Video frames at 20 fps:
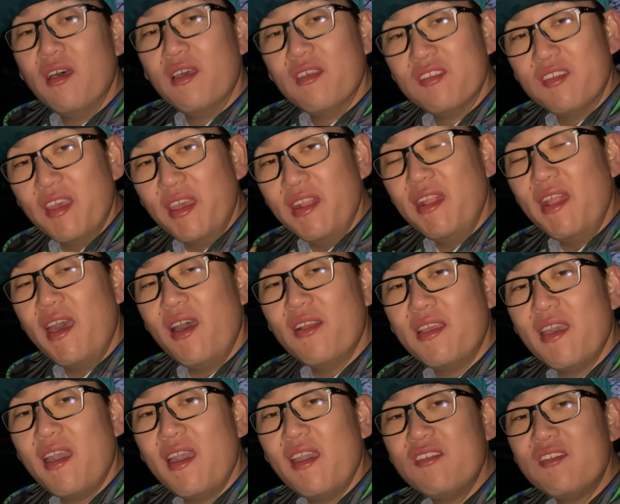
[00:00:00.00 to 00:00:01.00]
Signing
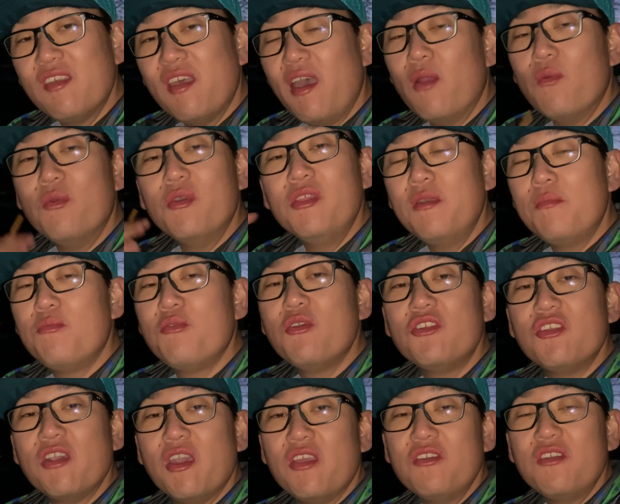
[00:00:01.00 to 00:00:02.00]
out, guys. I really
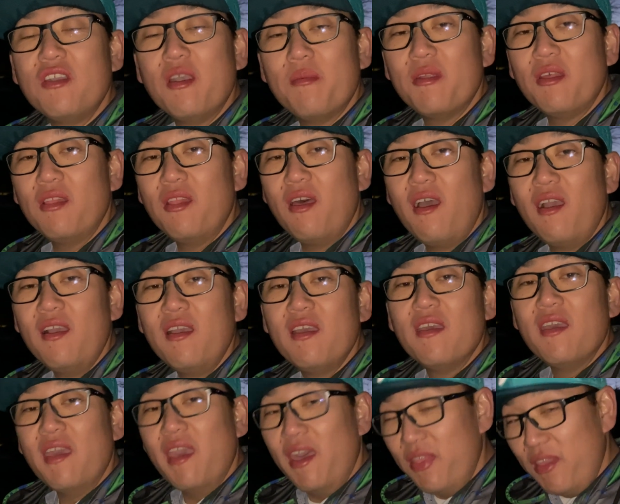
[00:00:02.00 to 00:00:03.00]
appreciate you coming along,
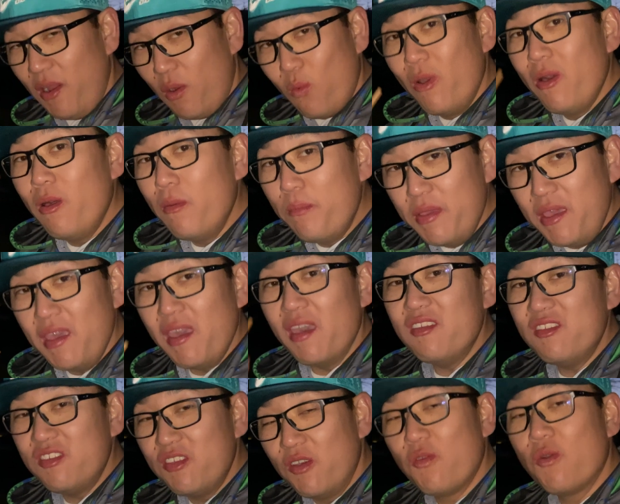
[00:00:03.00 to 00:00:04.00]
and there will be
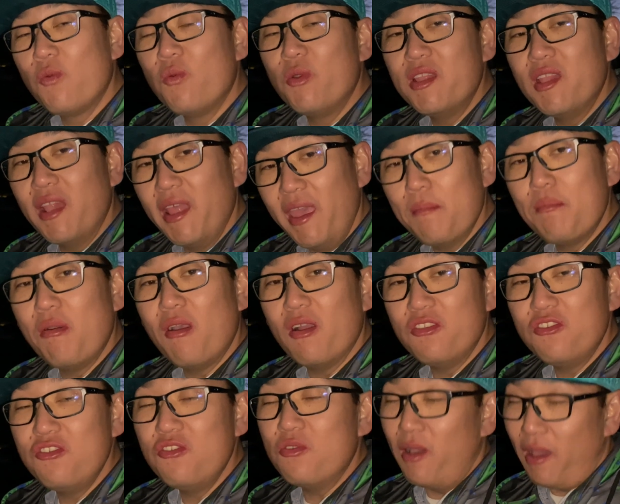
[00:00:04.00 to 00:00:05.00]
a Silverwood Lake
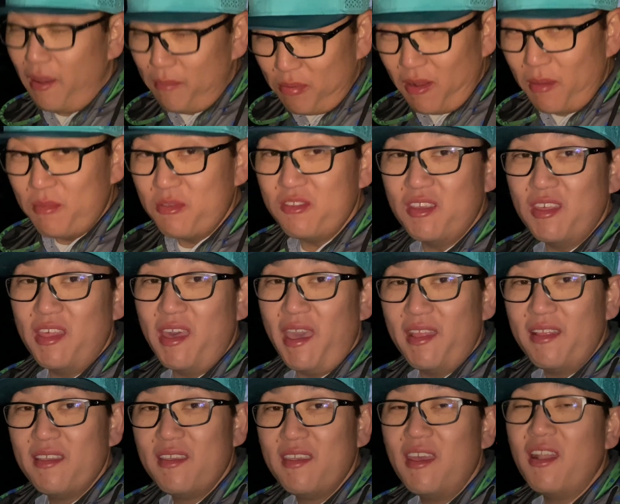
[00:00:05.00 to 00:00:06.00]
part 2. I promise you
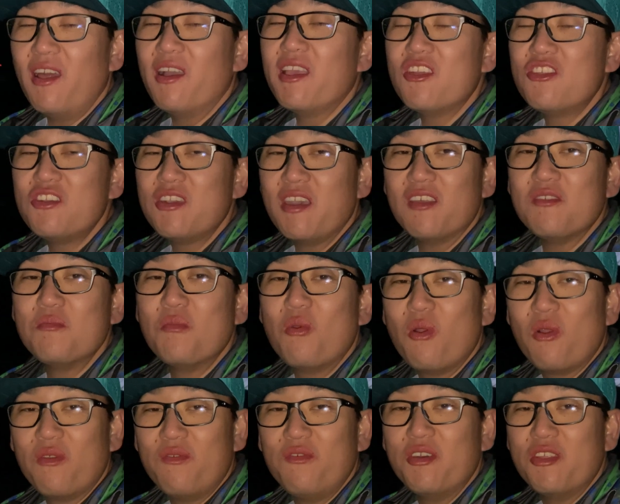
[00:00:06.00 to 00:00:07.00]
that, and I'll get you guys
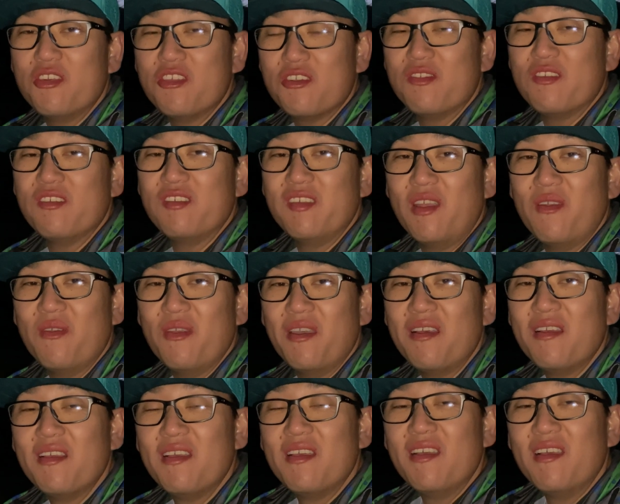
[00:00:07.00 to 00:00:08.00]
more footage of this
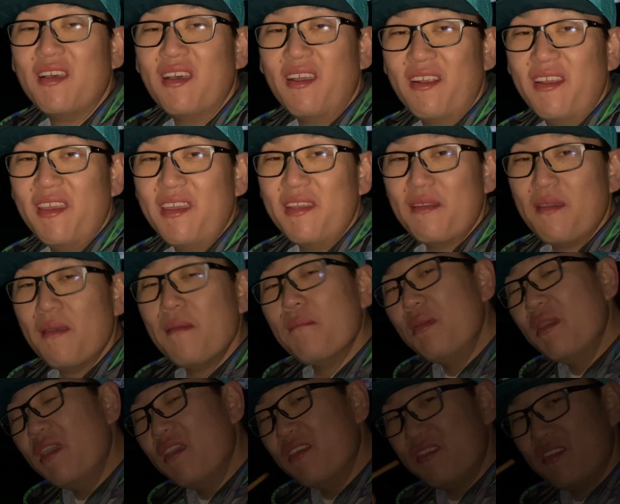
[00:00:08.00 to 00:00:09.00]
area. All right,
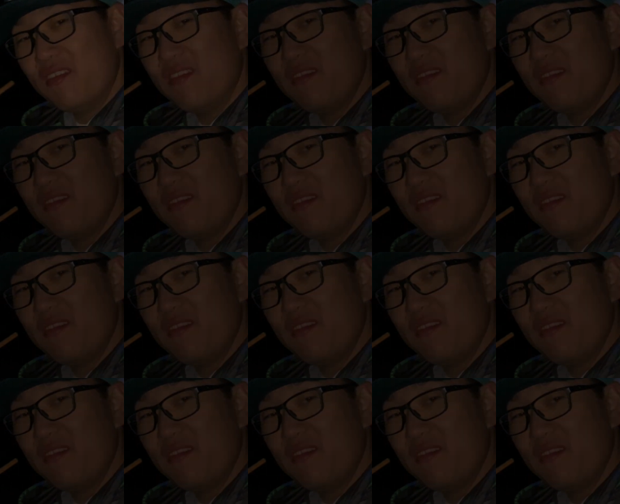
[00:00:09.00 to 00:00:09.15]
peace.